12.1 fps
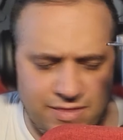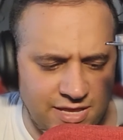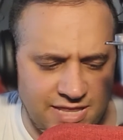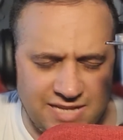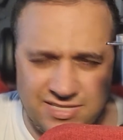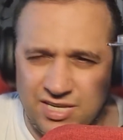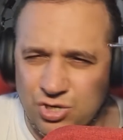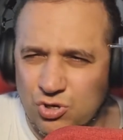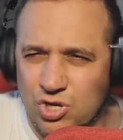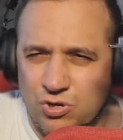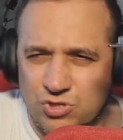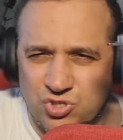I think that's it. You
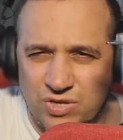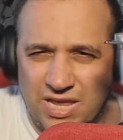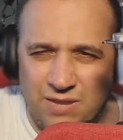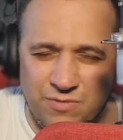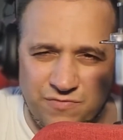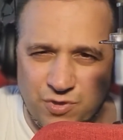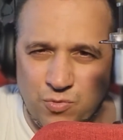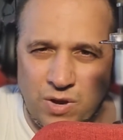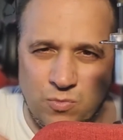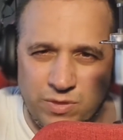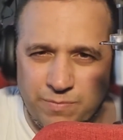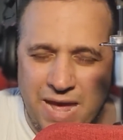could also get them if you
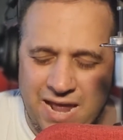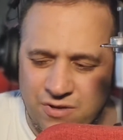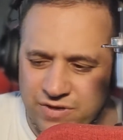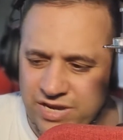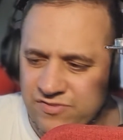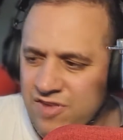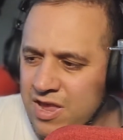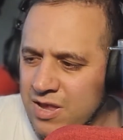want with batteries.